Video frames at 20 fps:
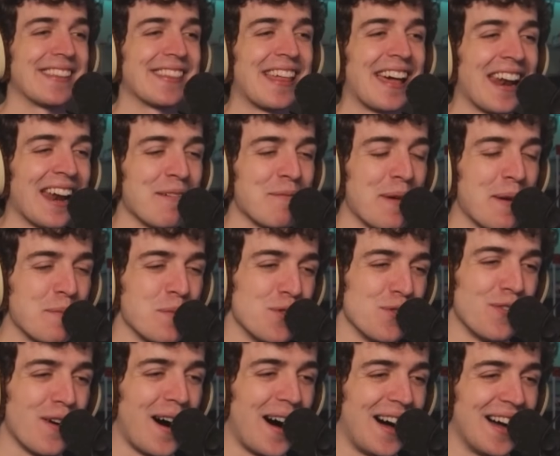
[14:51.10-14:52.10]
that I may
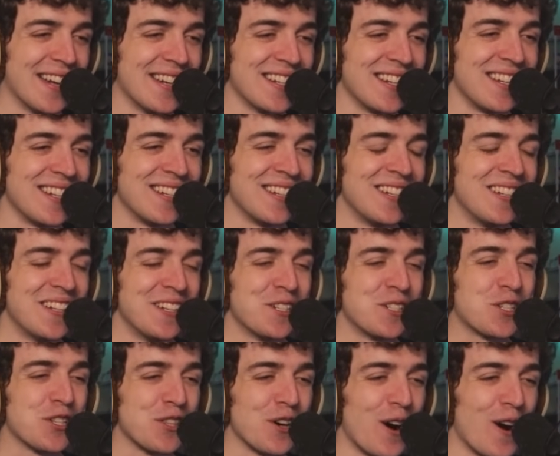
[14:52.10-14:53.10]
move on
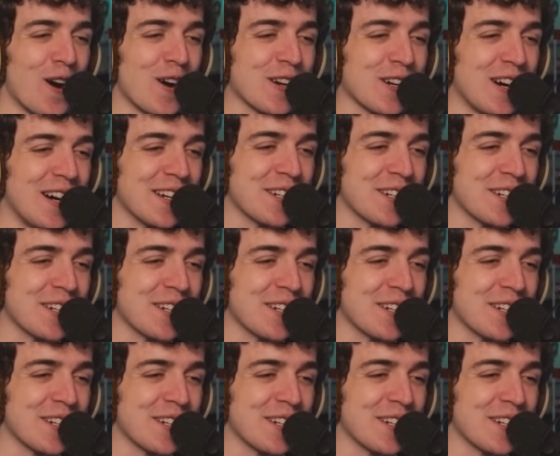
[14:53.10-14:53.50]
to the Archon